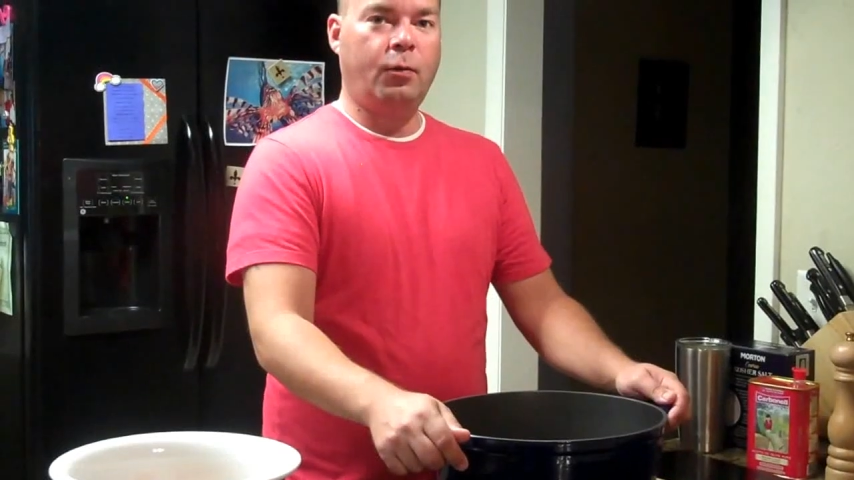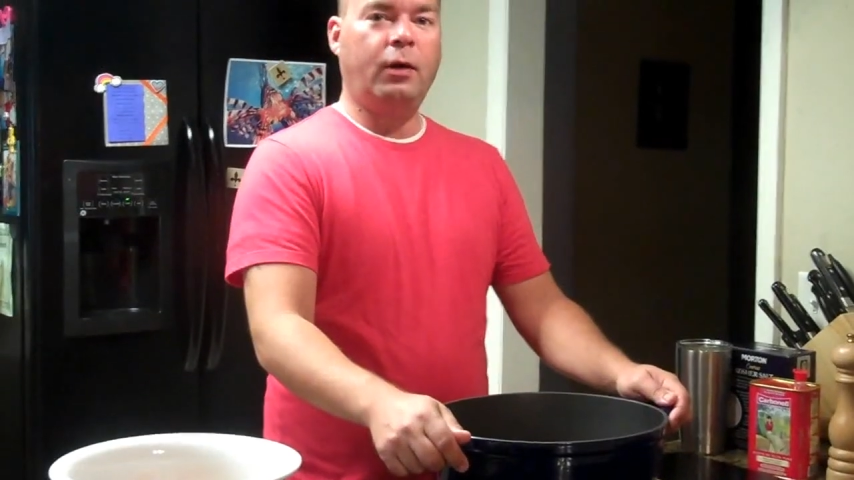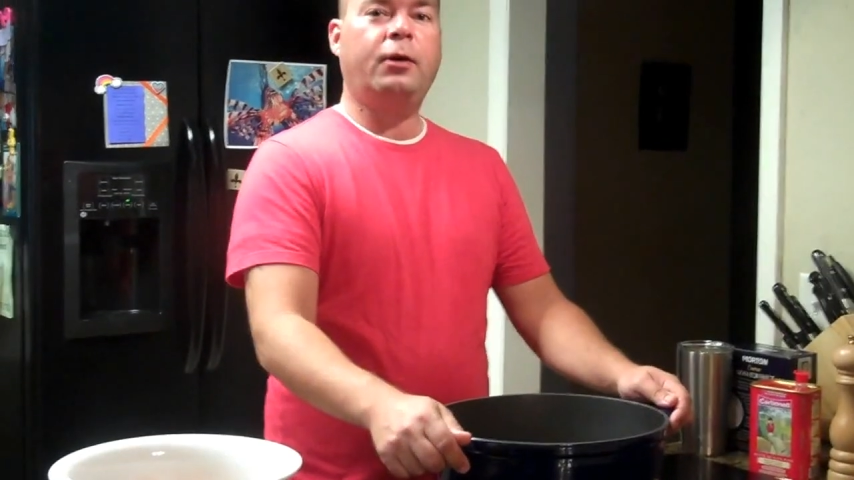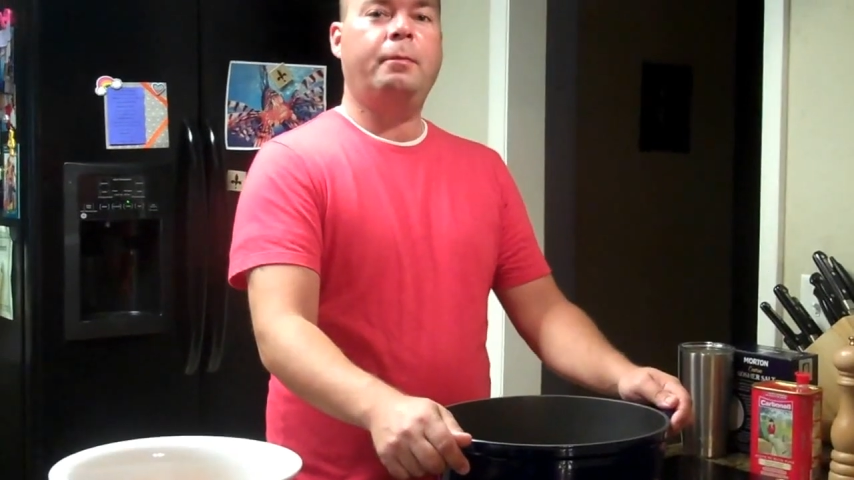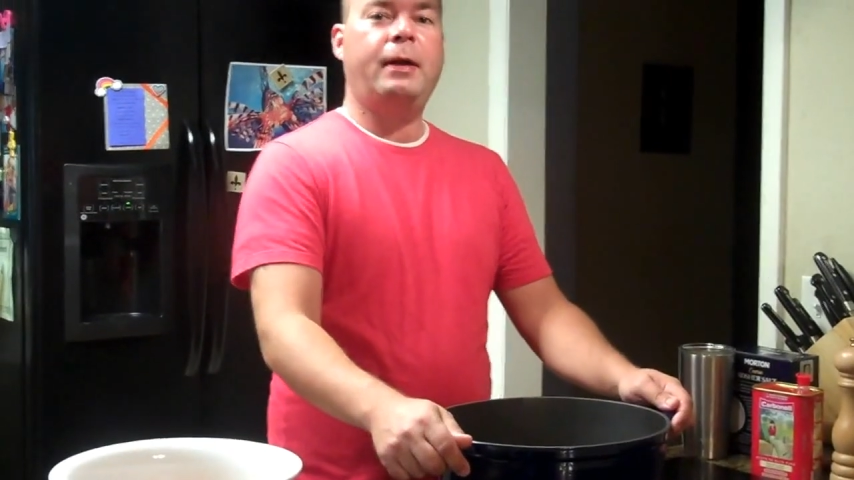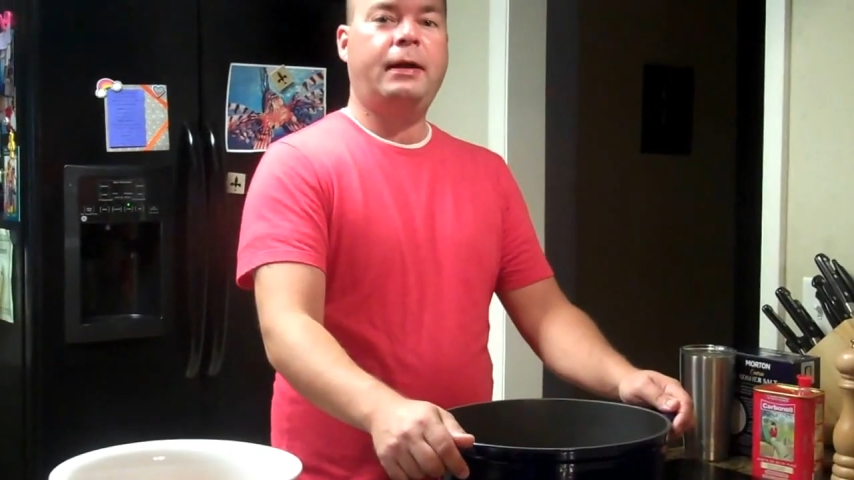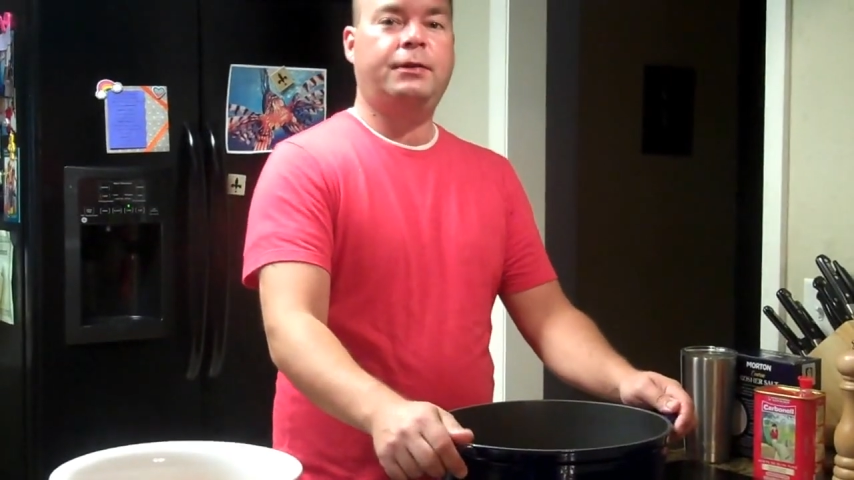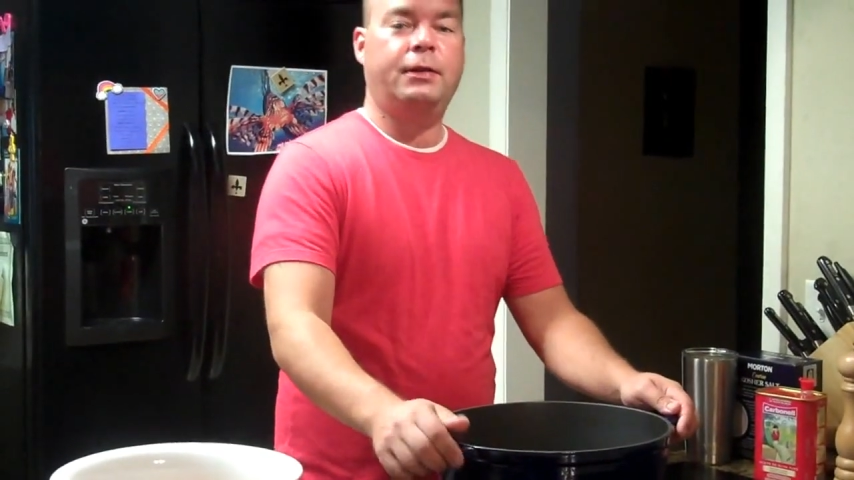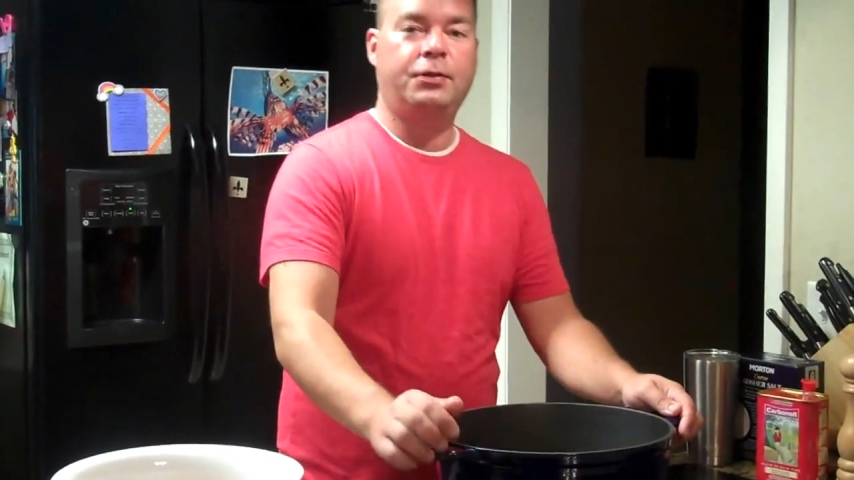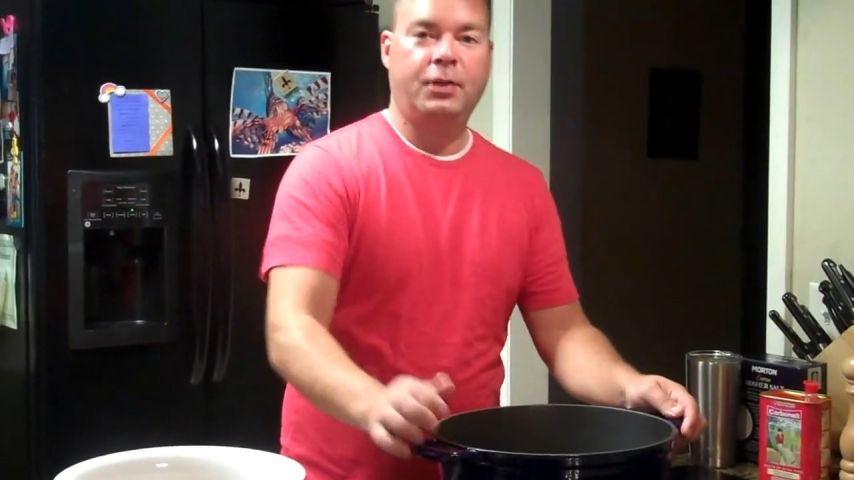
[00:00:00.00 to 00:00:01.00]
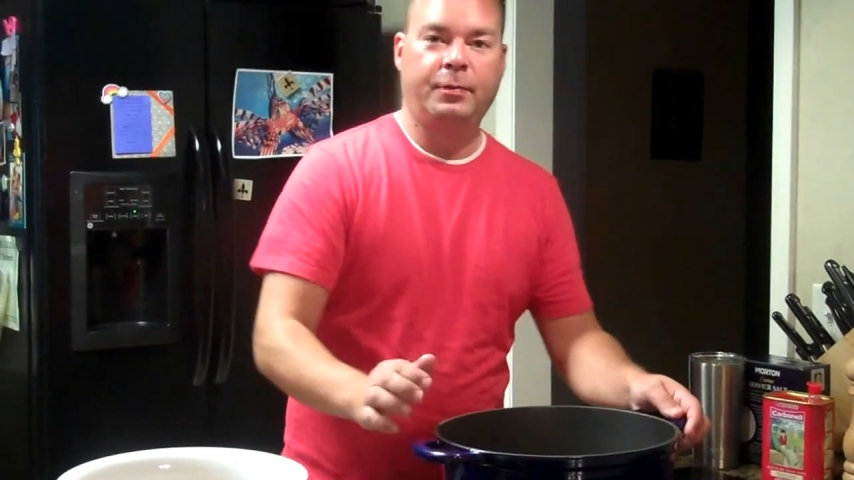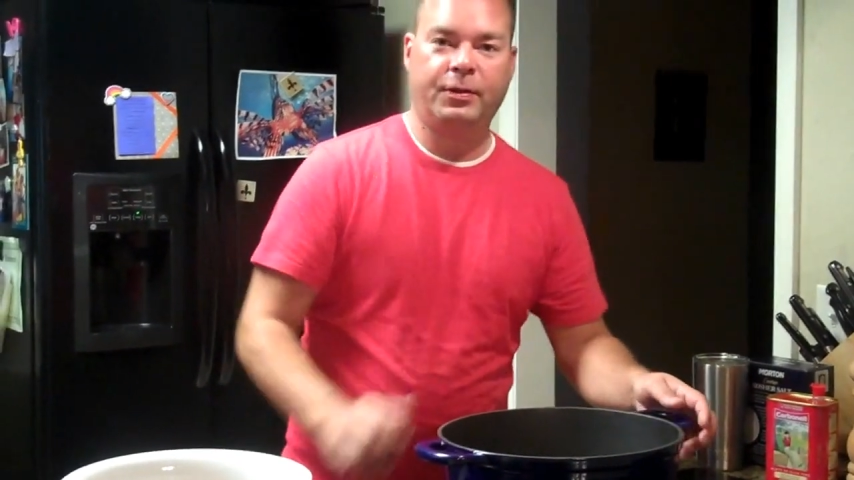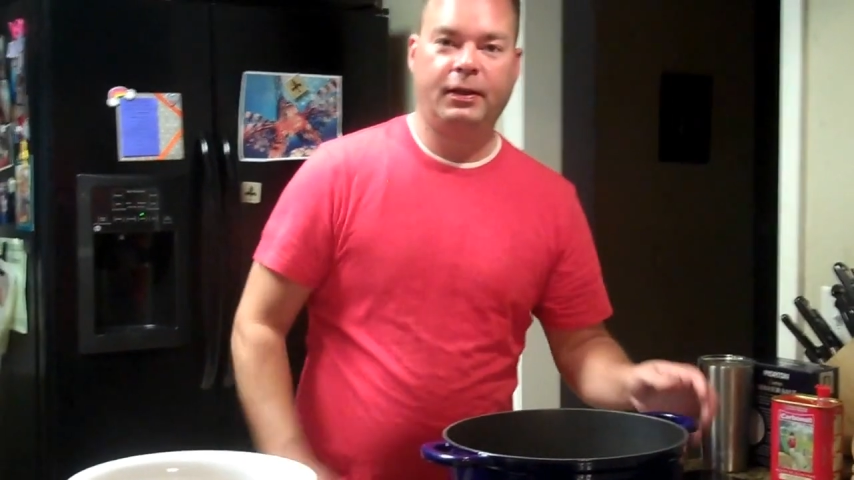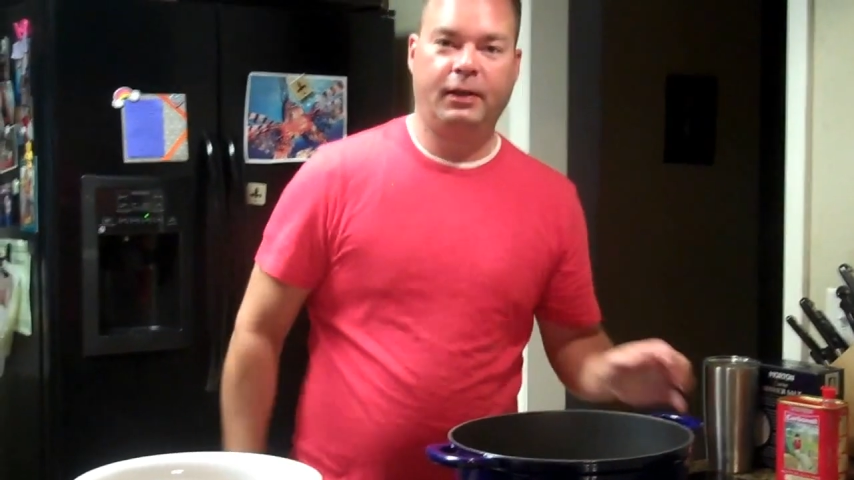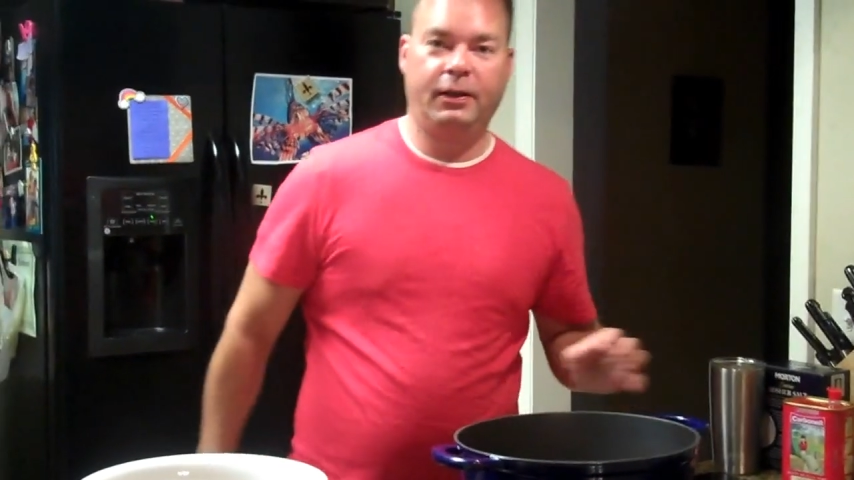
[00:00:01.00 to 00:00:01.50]
Welcome back to the Jim
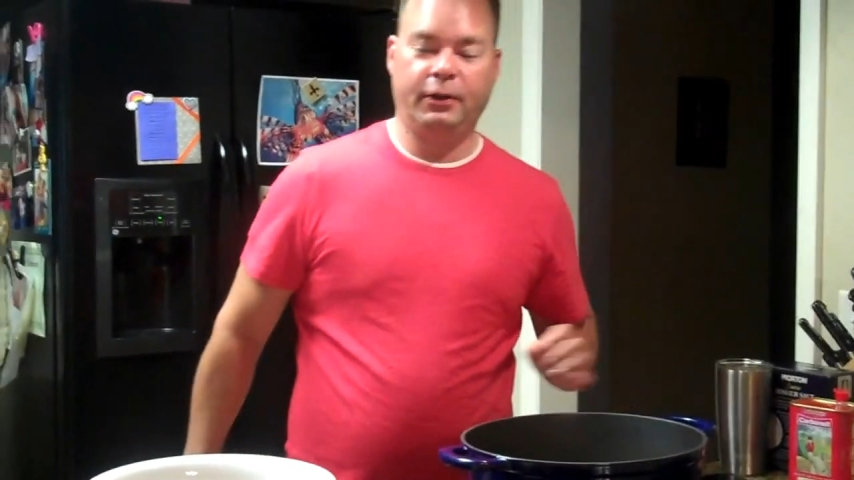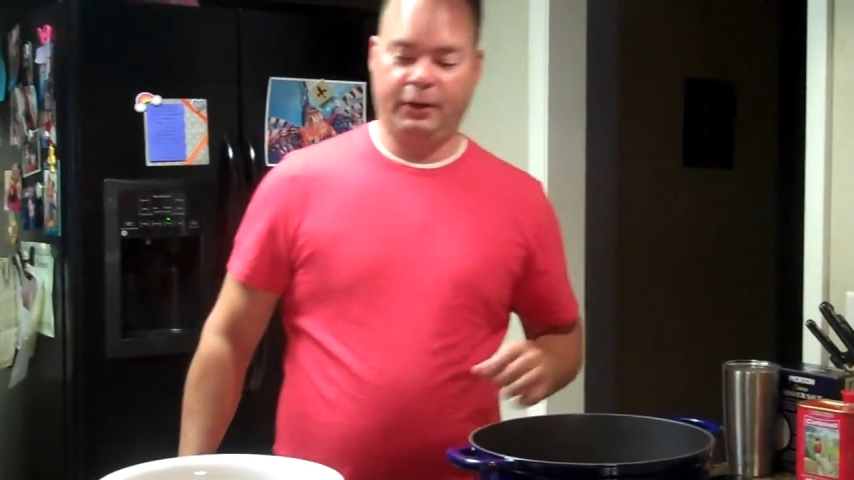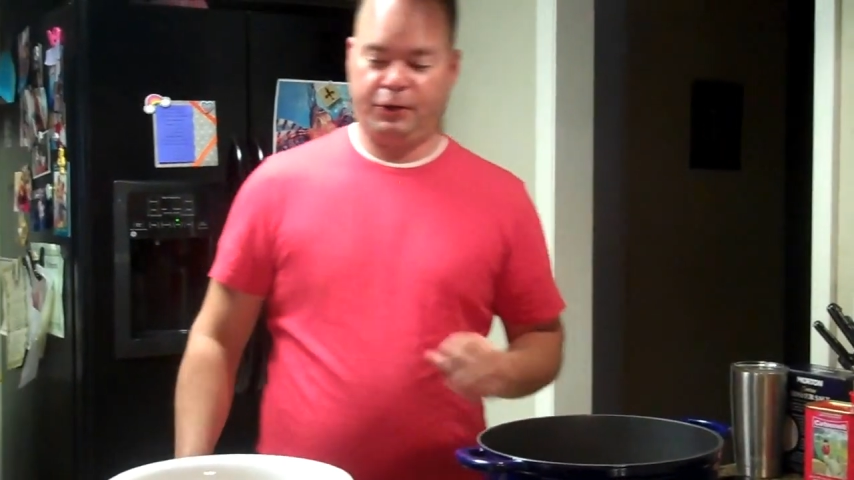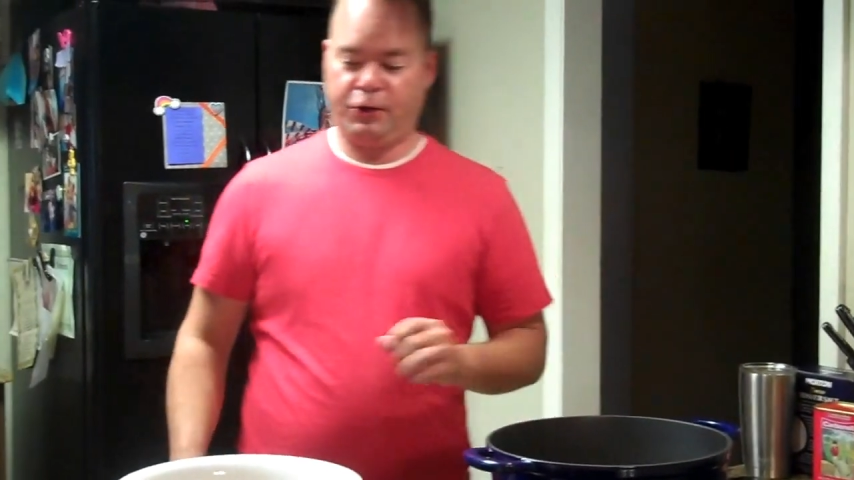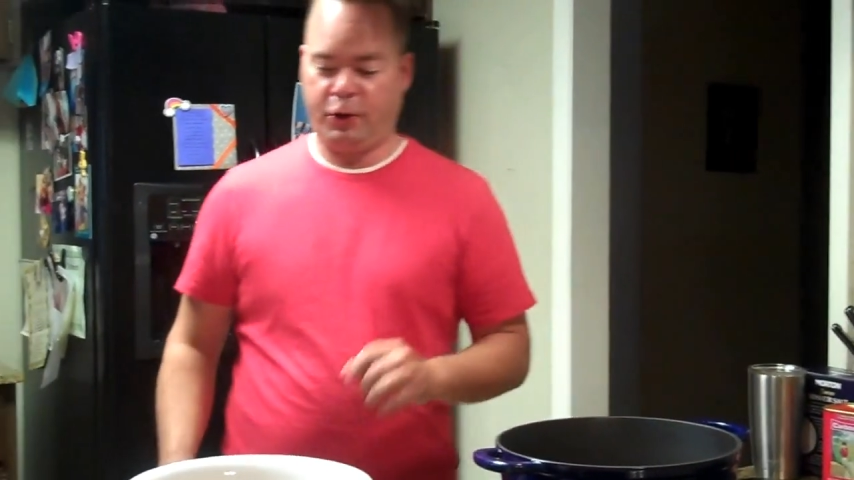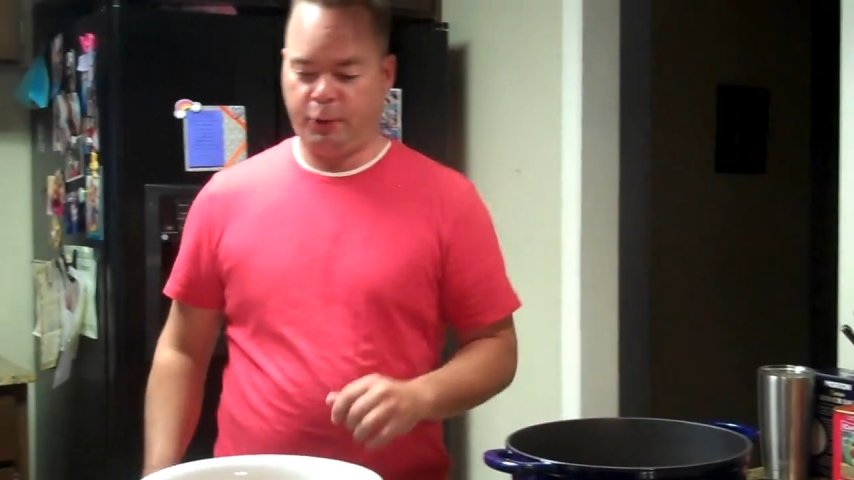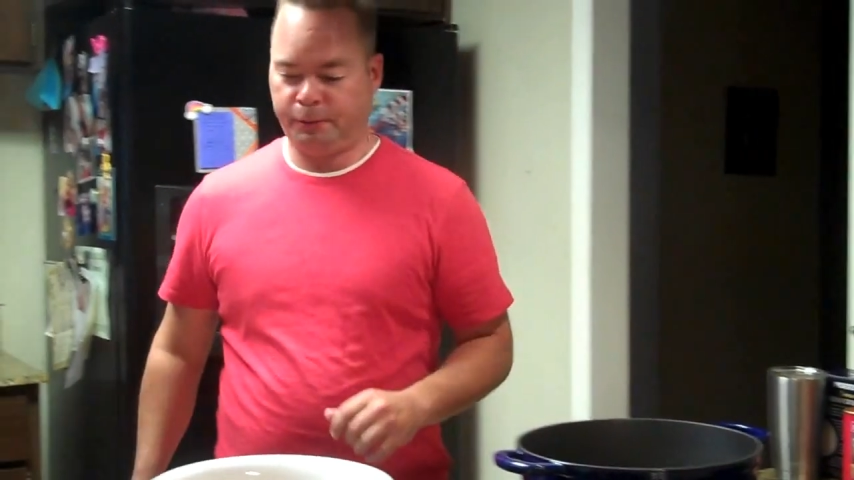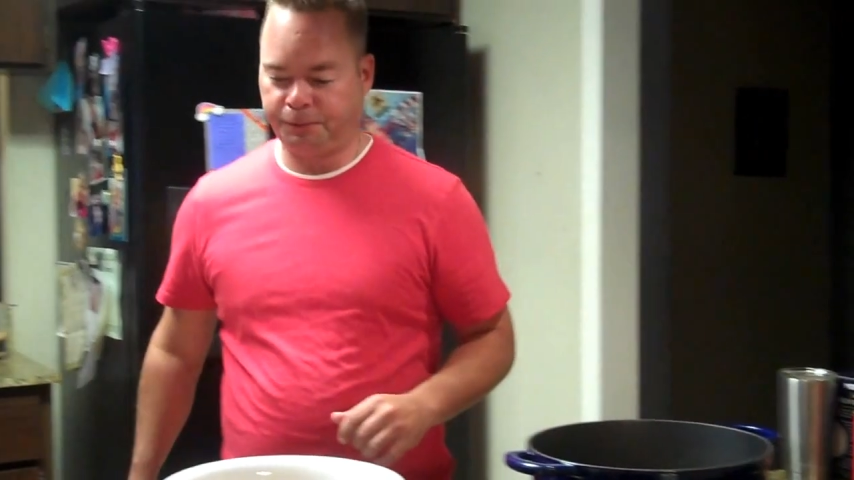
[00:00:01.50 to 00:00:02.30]
Stinky Cooking Show.